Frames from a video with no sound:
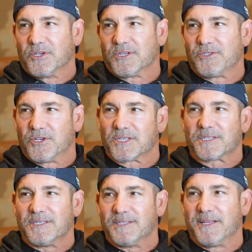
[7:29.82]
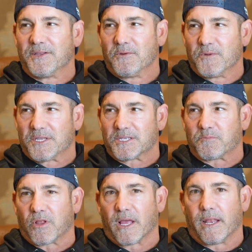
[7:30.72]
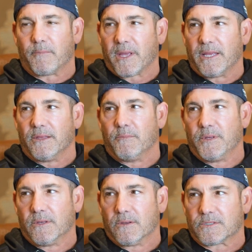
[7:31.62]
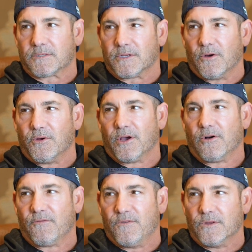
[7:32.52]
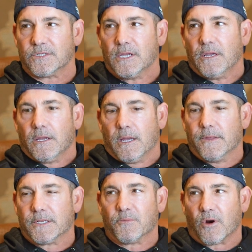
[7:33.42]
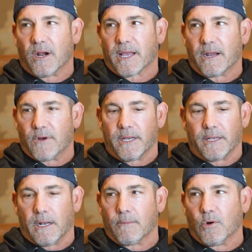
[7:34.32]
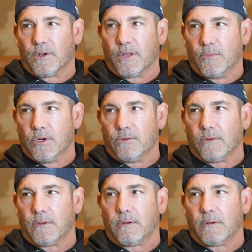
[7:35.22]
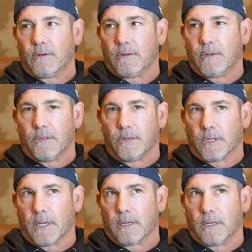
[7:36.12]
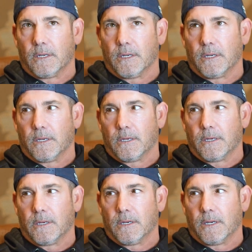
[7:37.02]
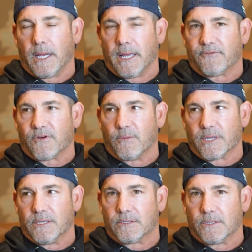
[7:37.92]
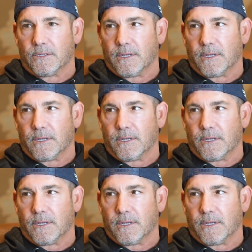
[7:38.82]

just dealing with this planet, paying the bills, going to Whole Foods, and then tomorrow I got to write down, I'm going to the moon. And you're like, I had trouble getting